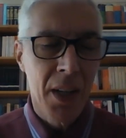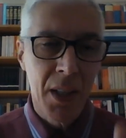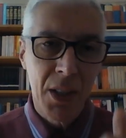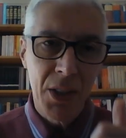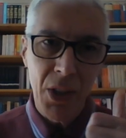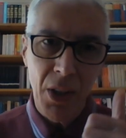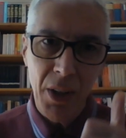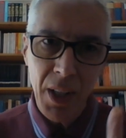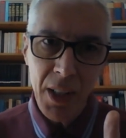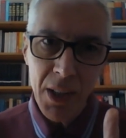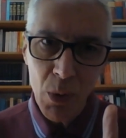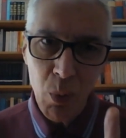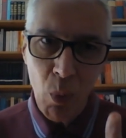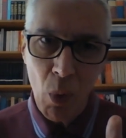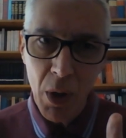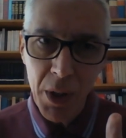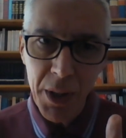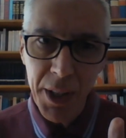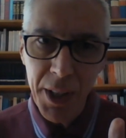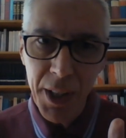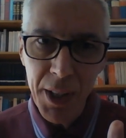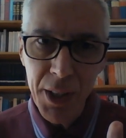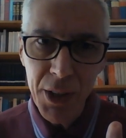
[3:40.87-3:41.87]
So that's
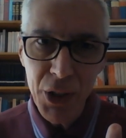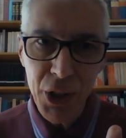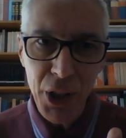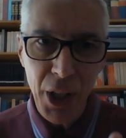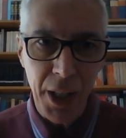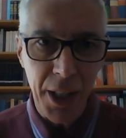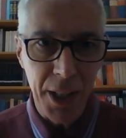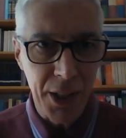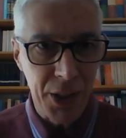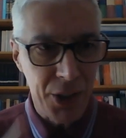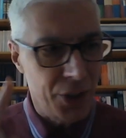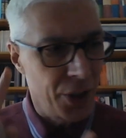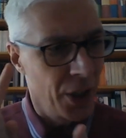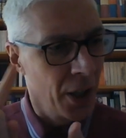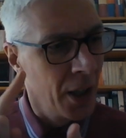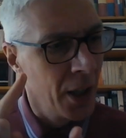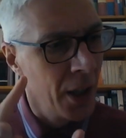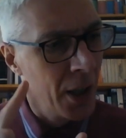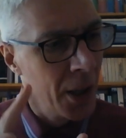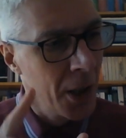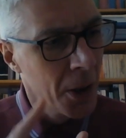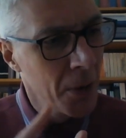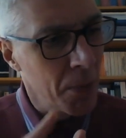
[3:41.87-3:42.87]
one key change.
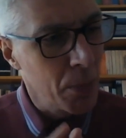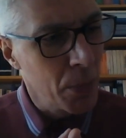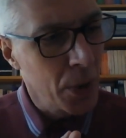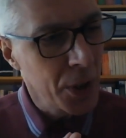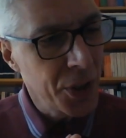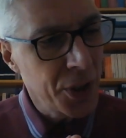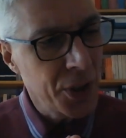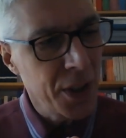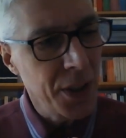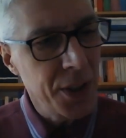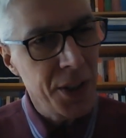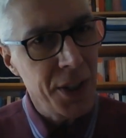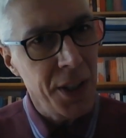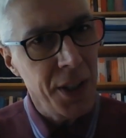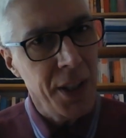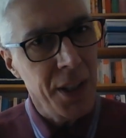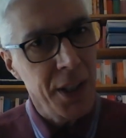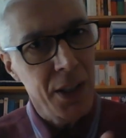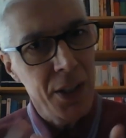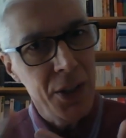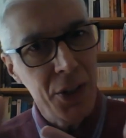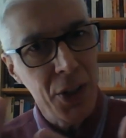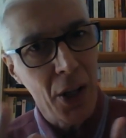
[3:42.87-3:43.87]

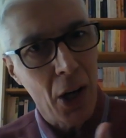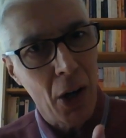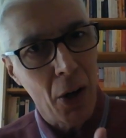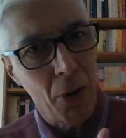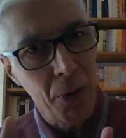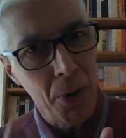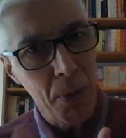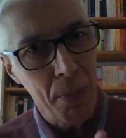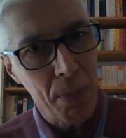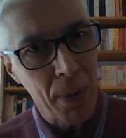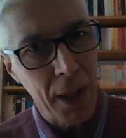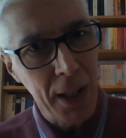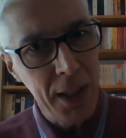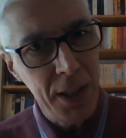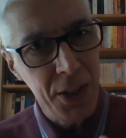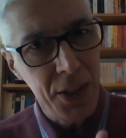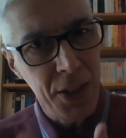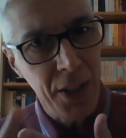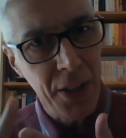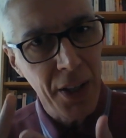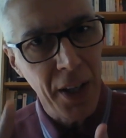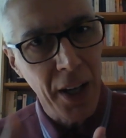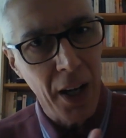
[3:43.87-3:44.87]
Musketeers are
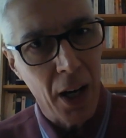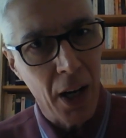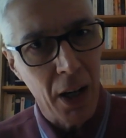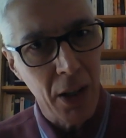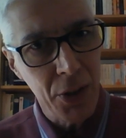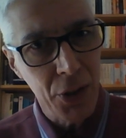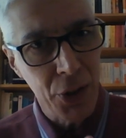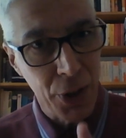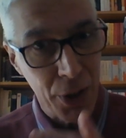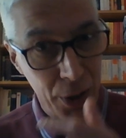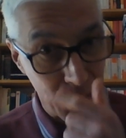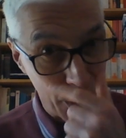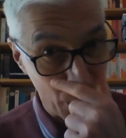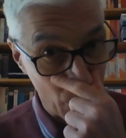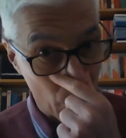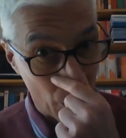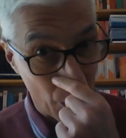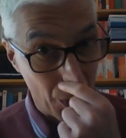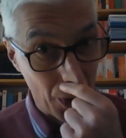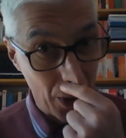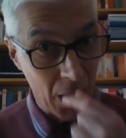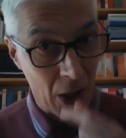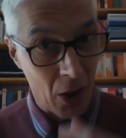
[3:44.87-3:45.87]
replacing the archers
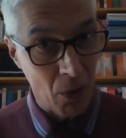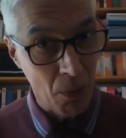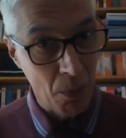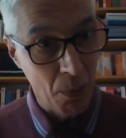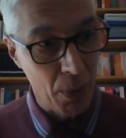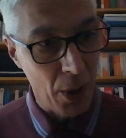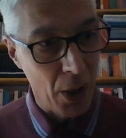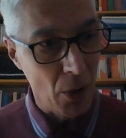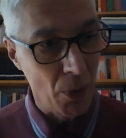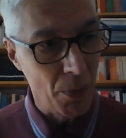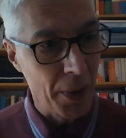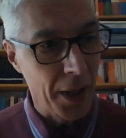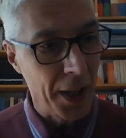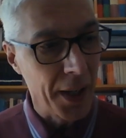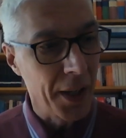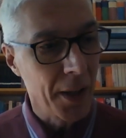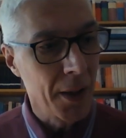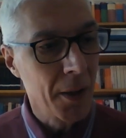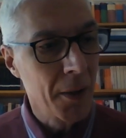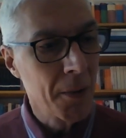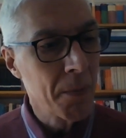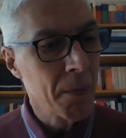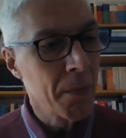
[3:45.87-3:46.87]
or the longbowmen.
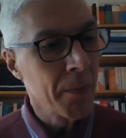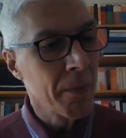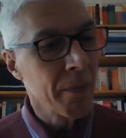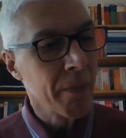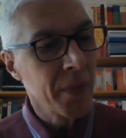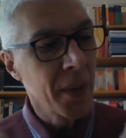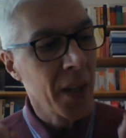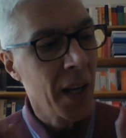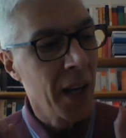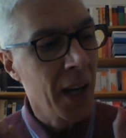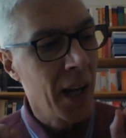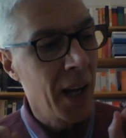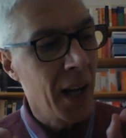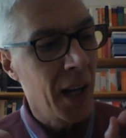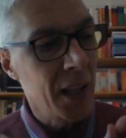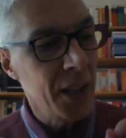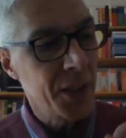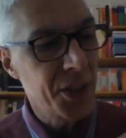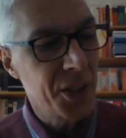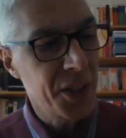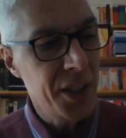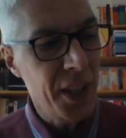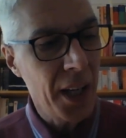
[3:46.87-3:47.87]

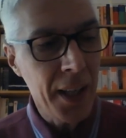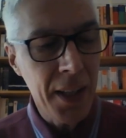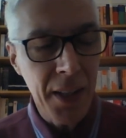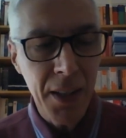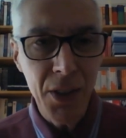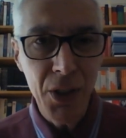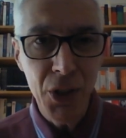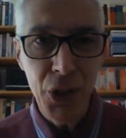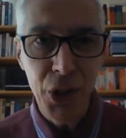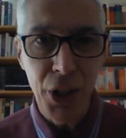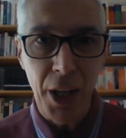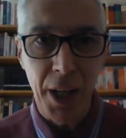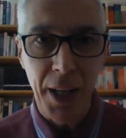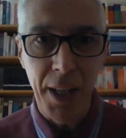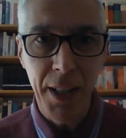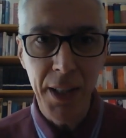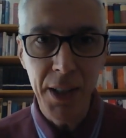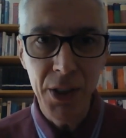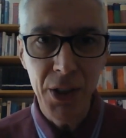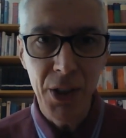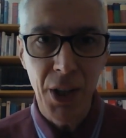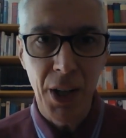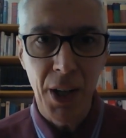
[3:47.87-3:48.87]
A second
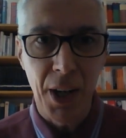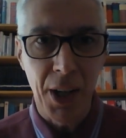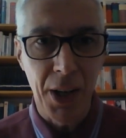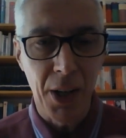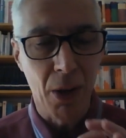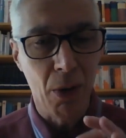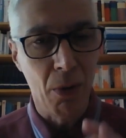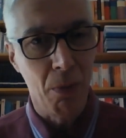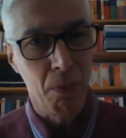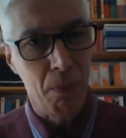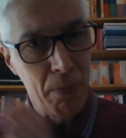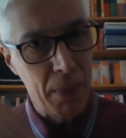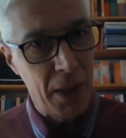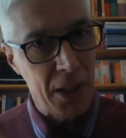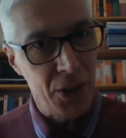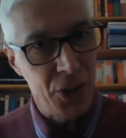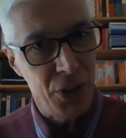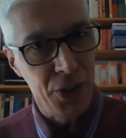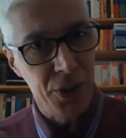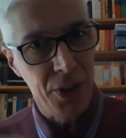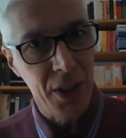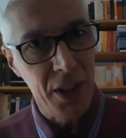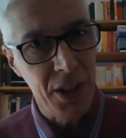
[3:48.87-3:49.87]
change, and I'll
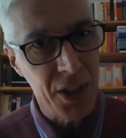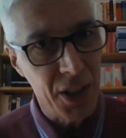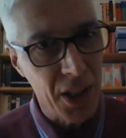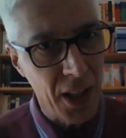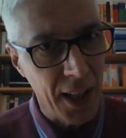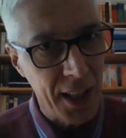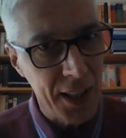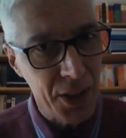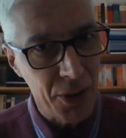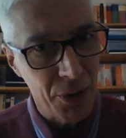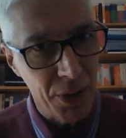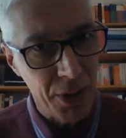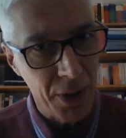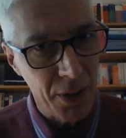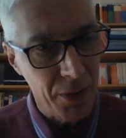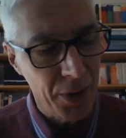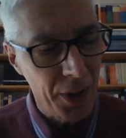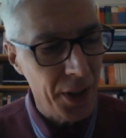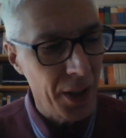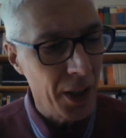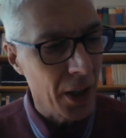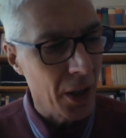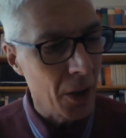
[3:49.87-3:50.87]
mention this later in the
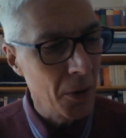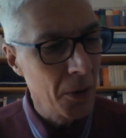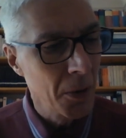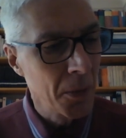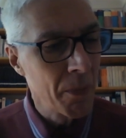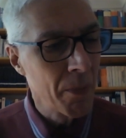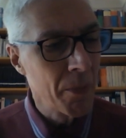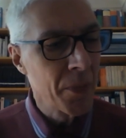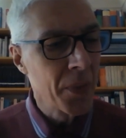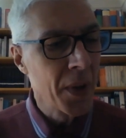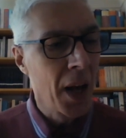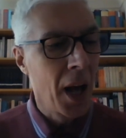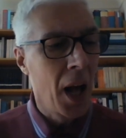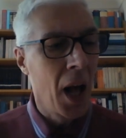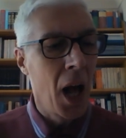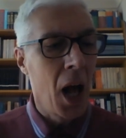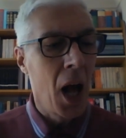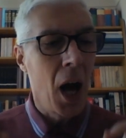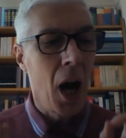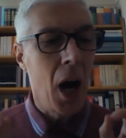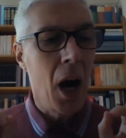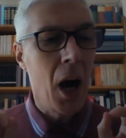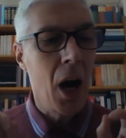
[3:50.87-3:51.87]
video,
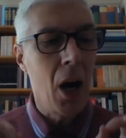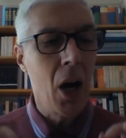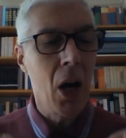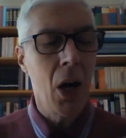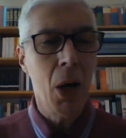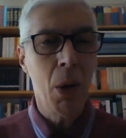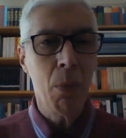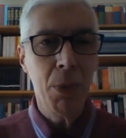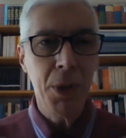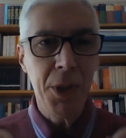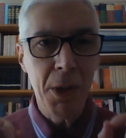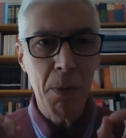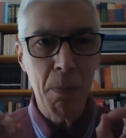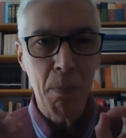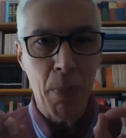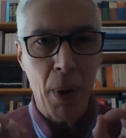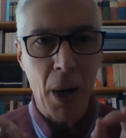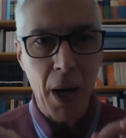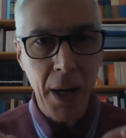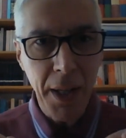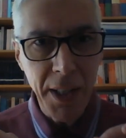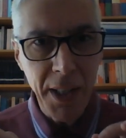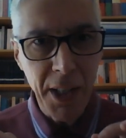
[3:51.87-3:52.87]
armoured
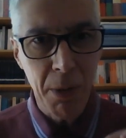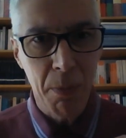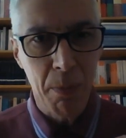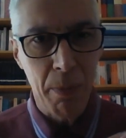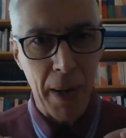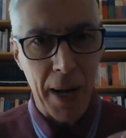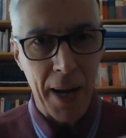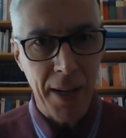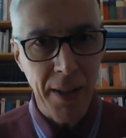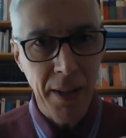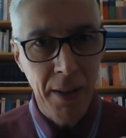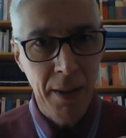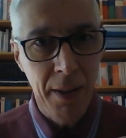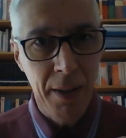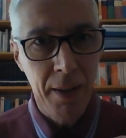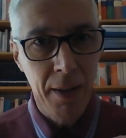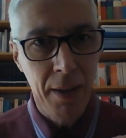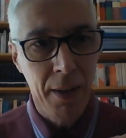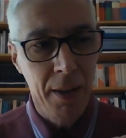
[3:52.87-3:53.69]
pikemen